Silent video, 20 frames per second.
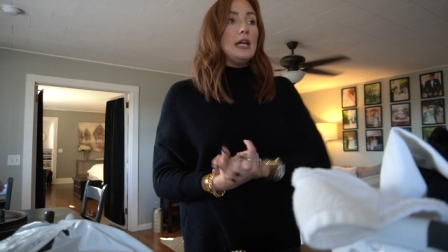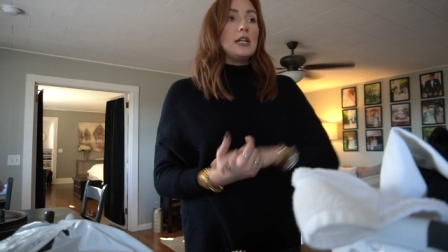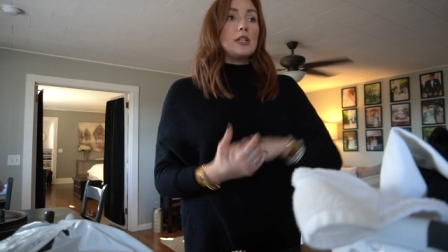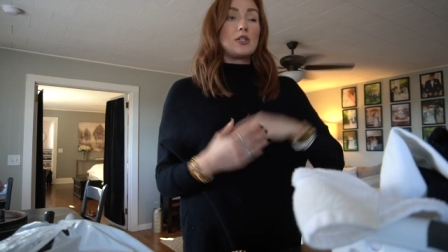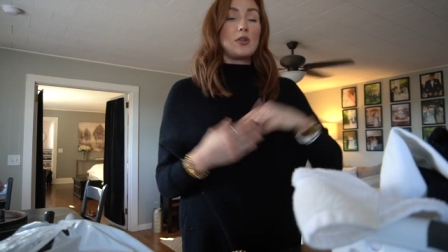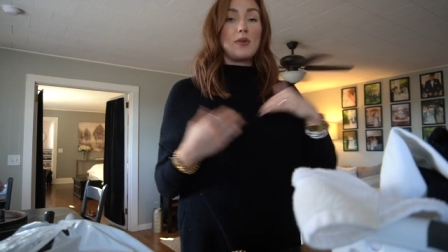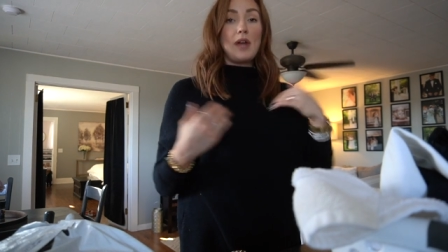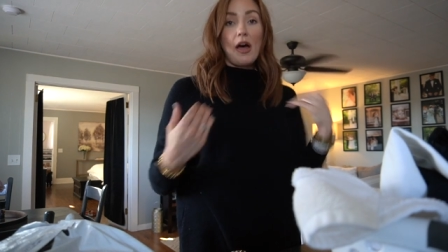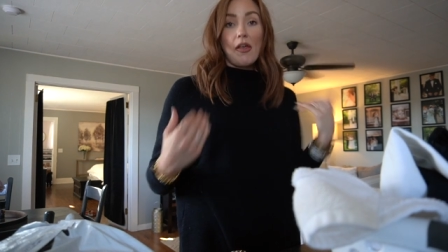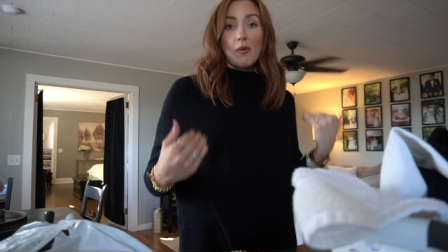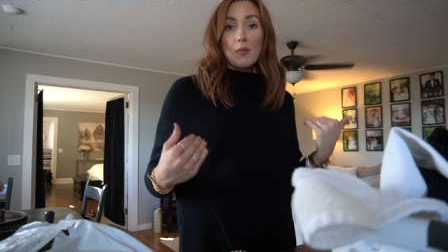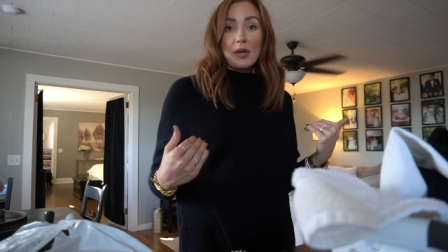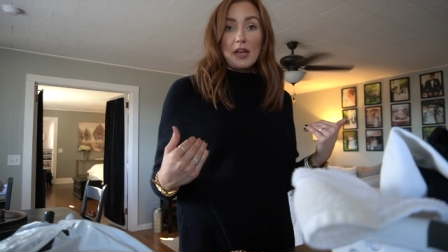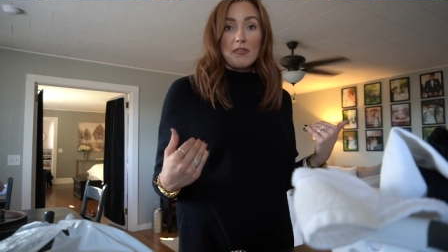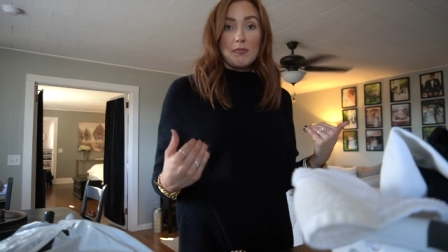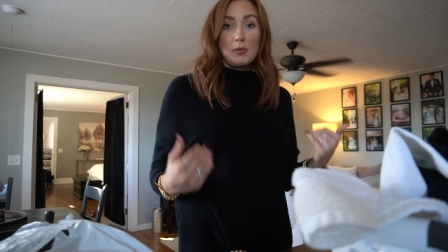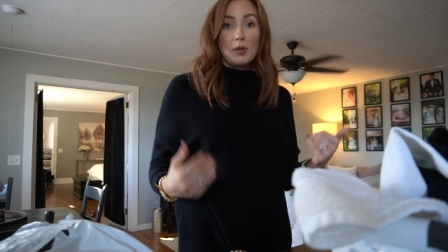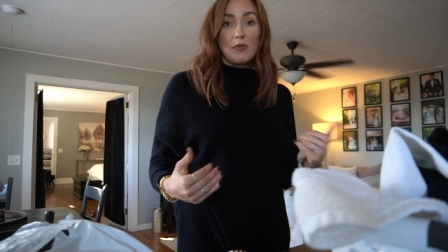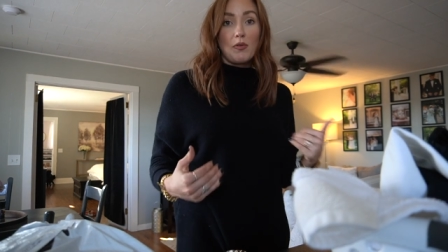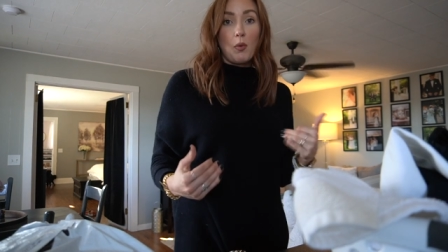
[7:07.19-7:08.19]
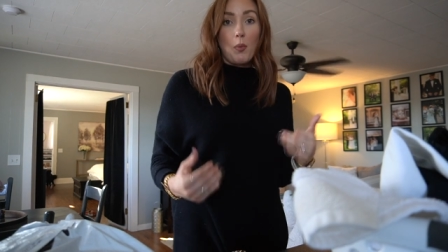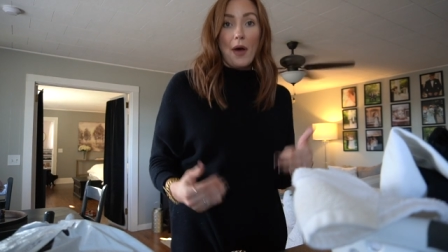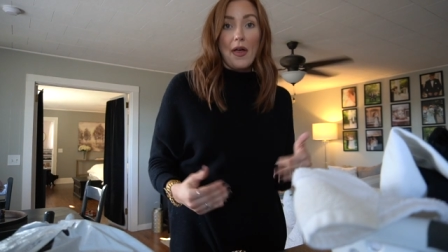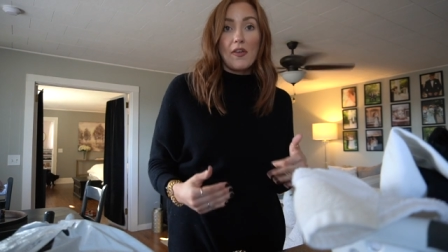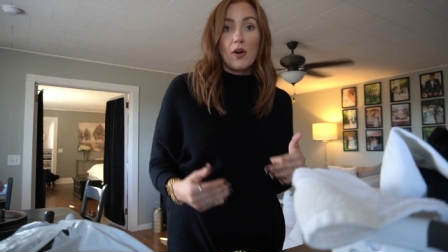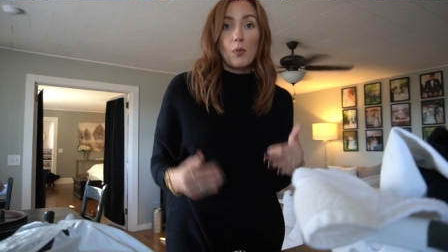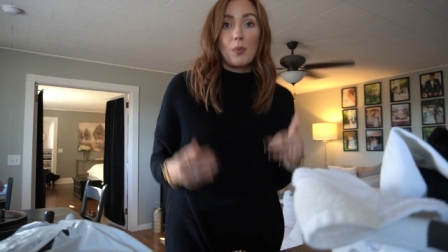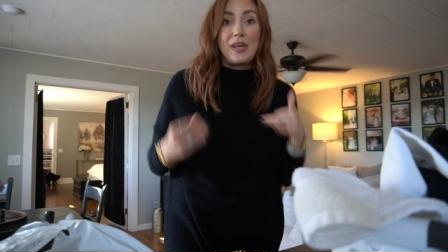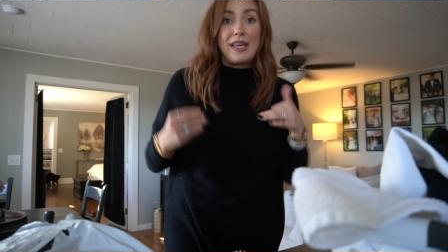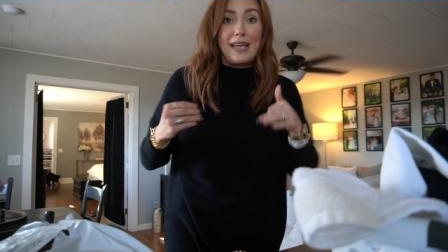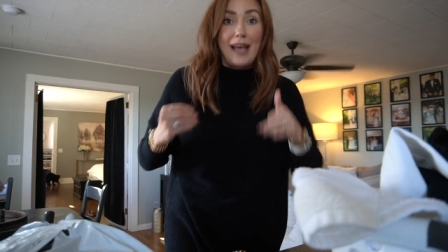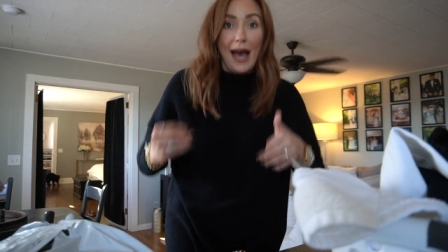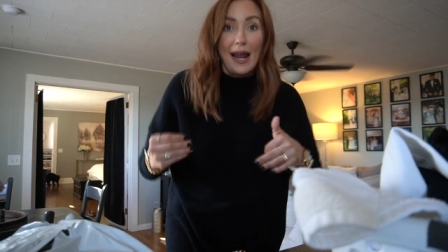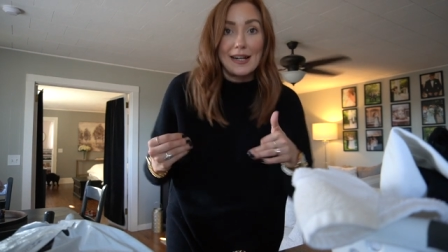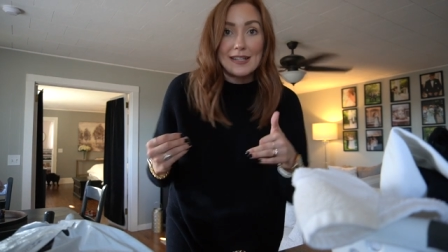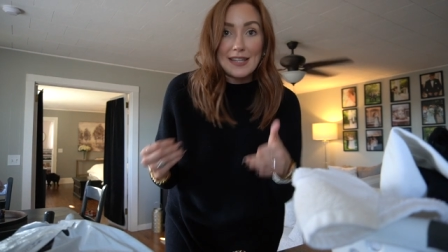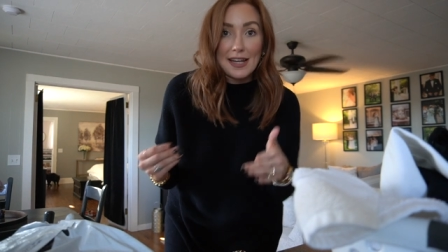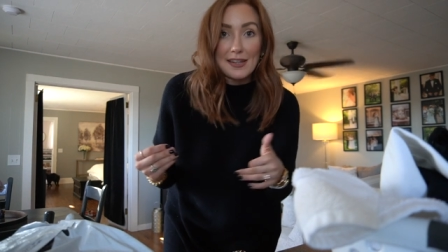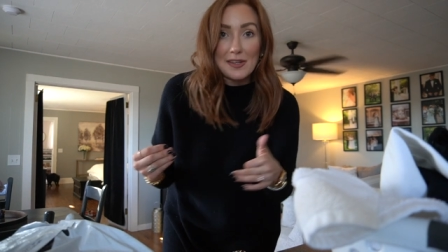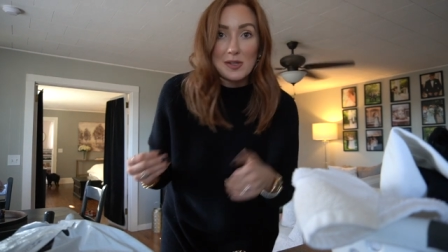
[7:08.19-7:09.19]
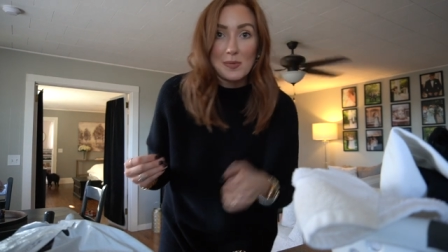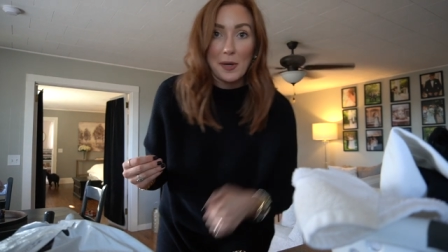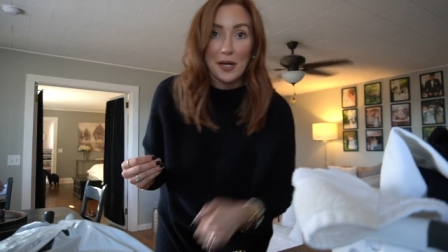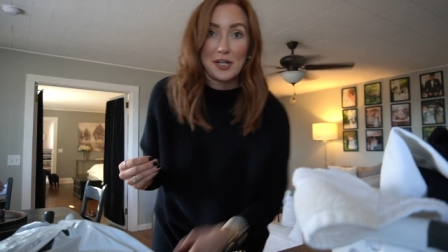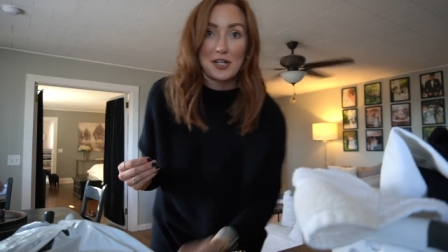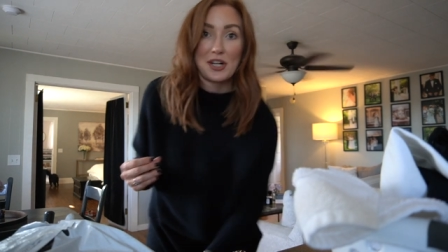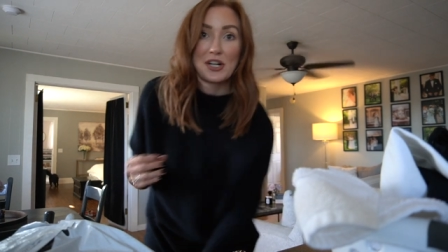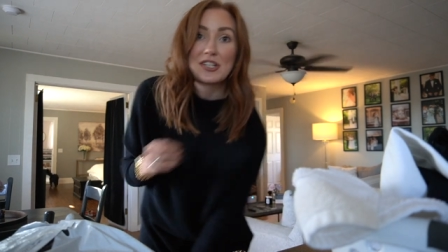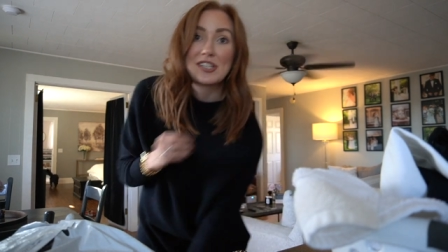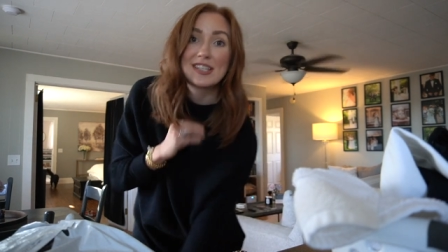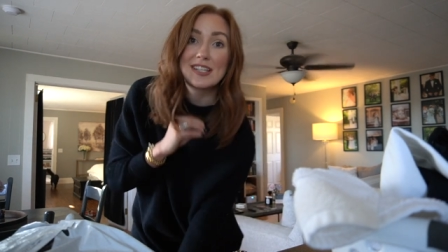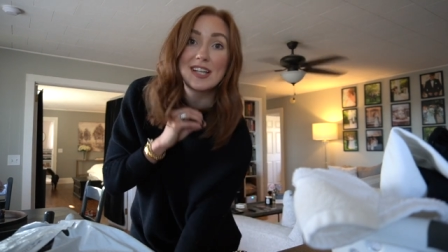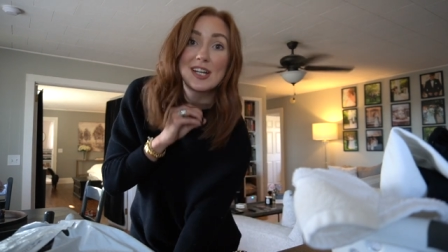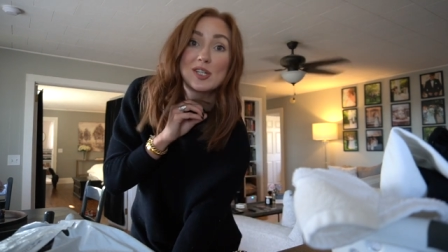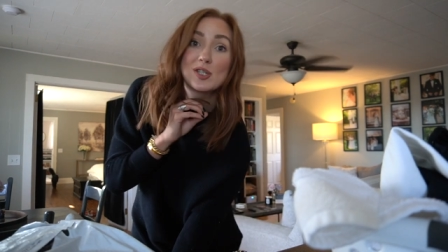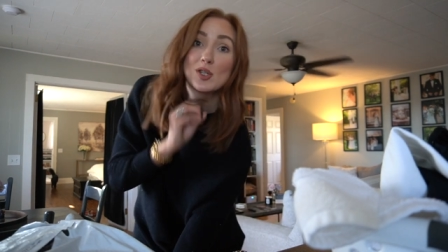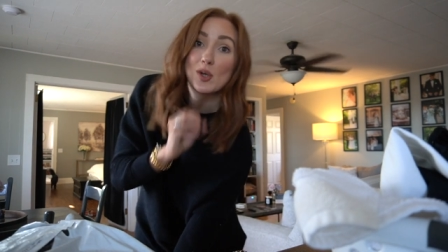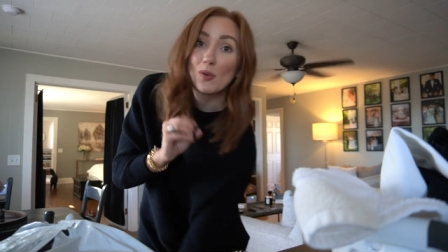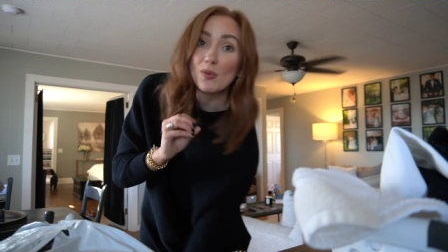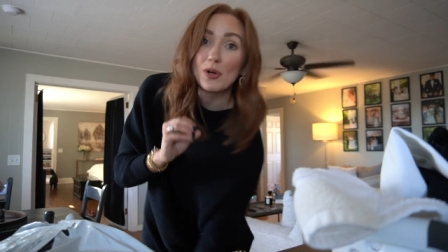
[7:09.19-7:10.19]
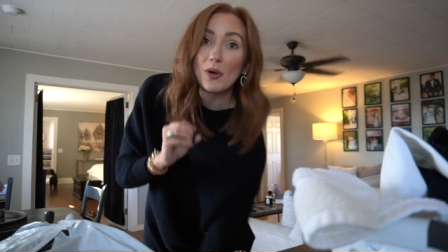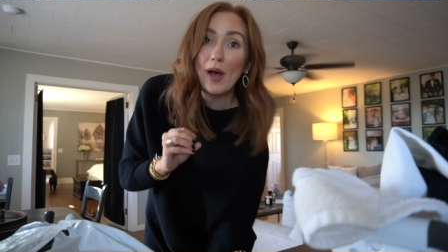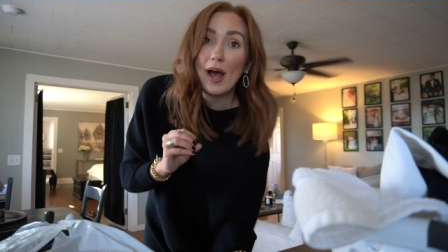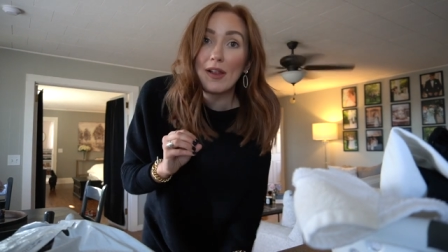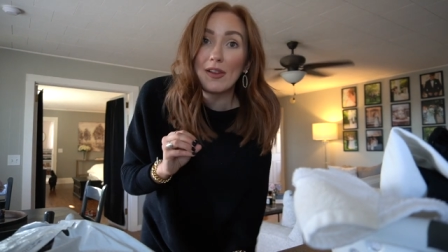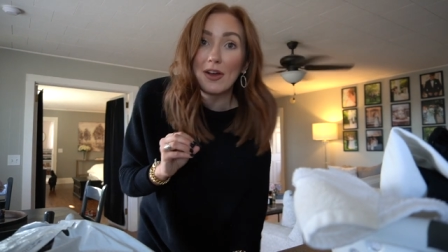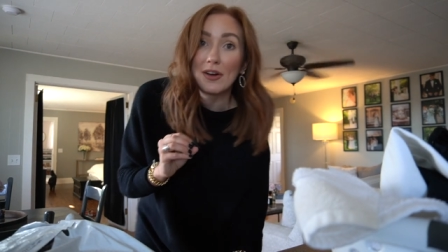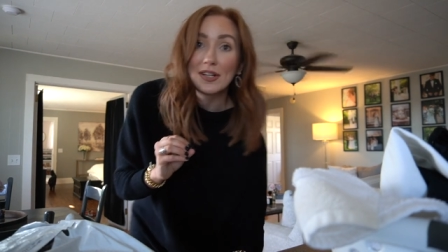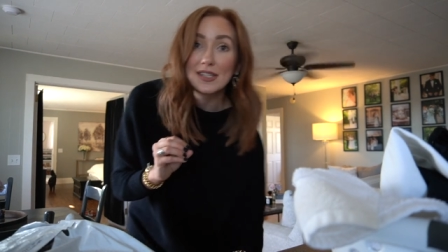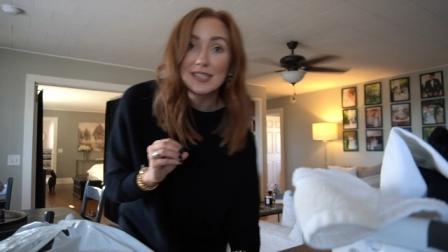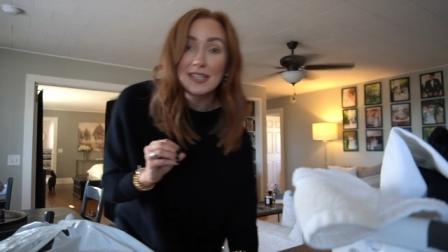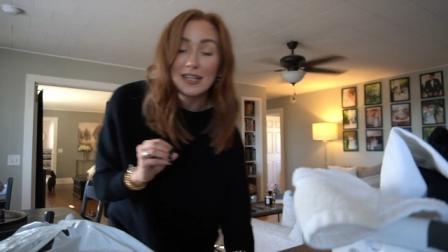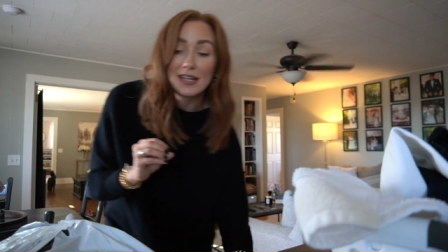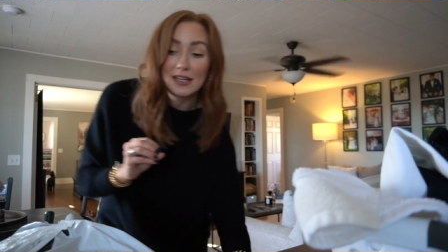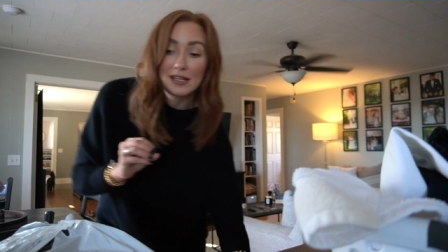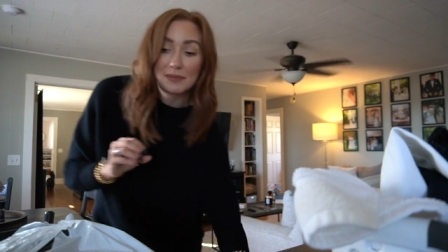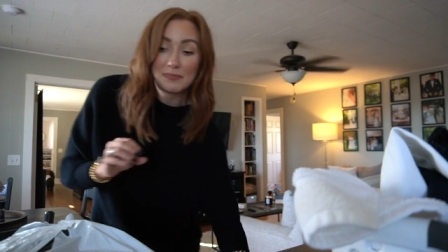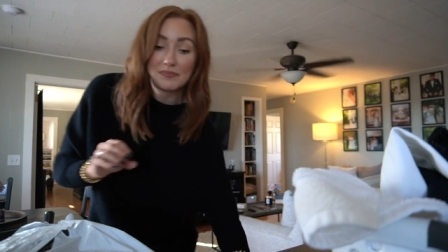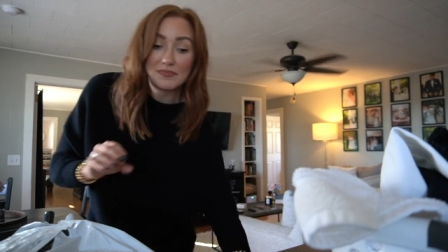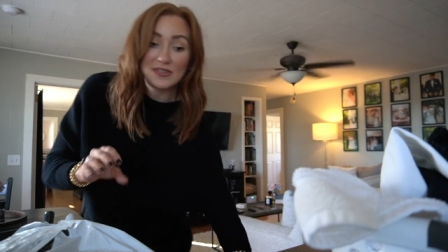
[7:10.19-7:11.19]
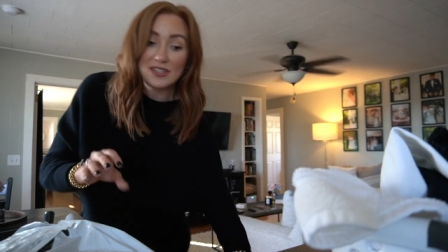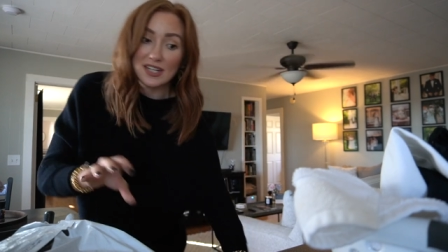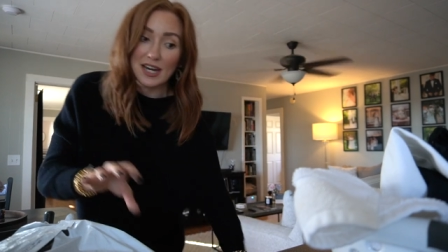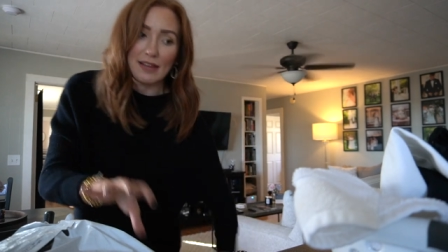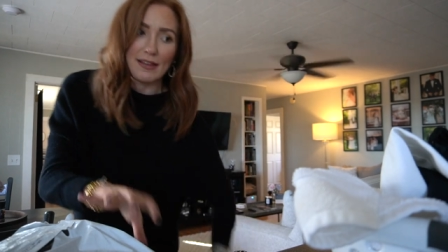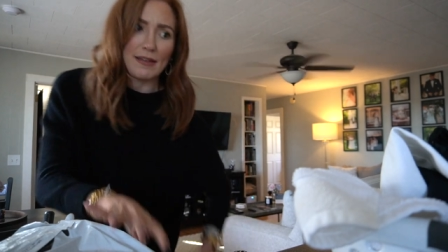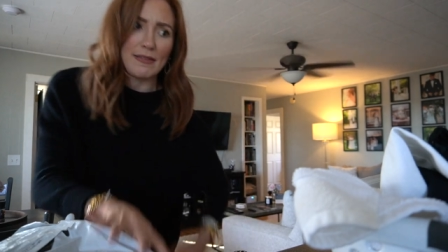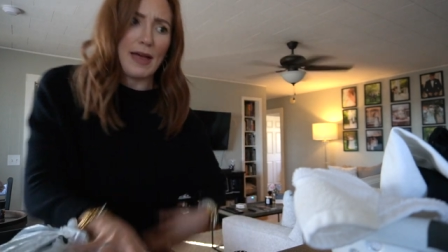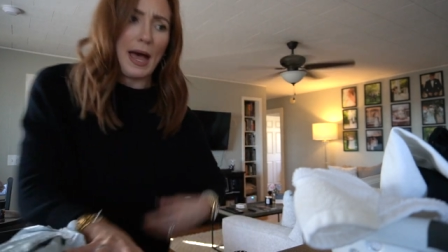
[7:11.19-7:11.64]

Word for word: So now that we have beautiful weather, we've got to take these pictures because I don't know how long it's gonna stay like